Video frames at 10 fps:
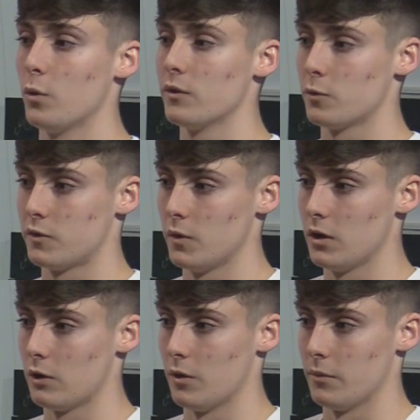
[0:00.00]
go into a
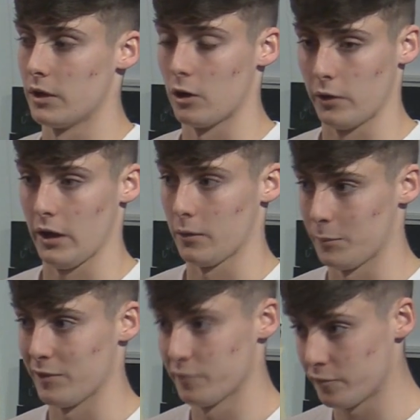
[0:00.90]
studio and be like, okay, I'm
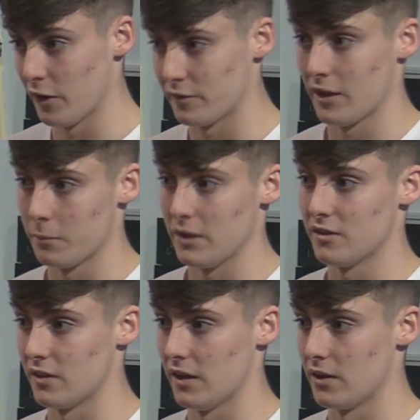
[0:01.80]
going to make 5-10
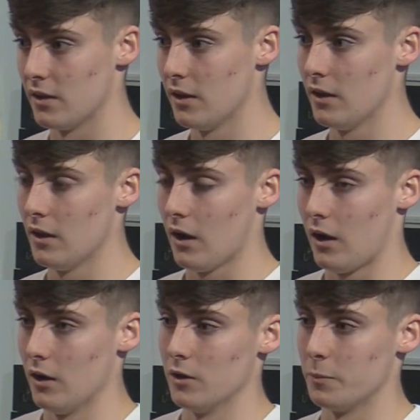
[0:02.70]
beats a day. Yeah.
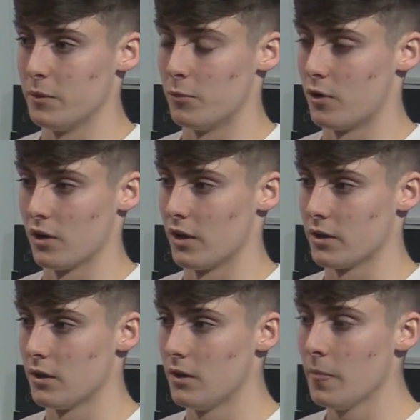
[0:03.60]
I'll be for 3
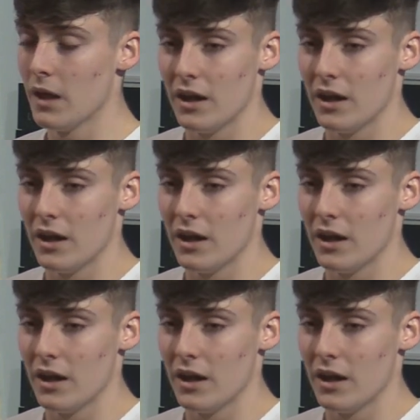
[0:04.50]
summers.